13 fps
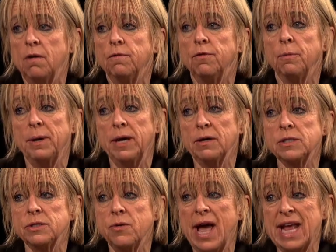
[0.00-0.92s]
for
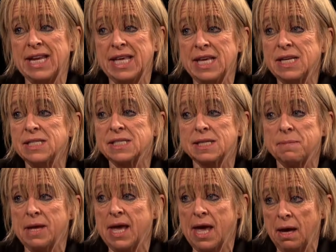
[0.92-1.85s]
parents who had kids that
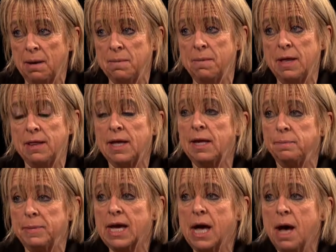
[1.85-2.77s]
become that had
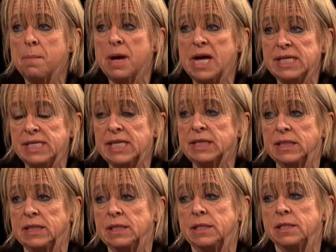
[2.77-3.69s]
become
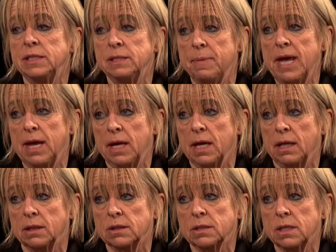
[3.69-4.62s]
addicted to
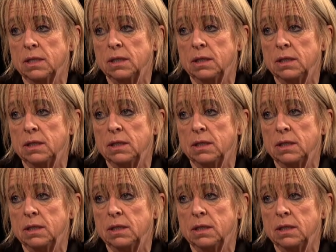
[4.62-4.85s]
painkillers.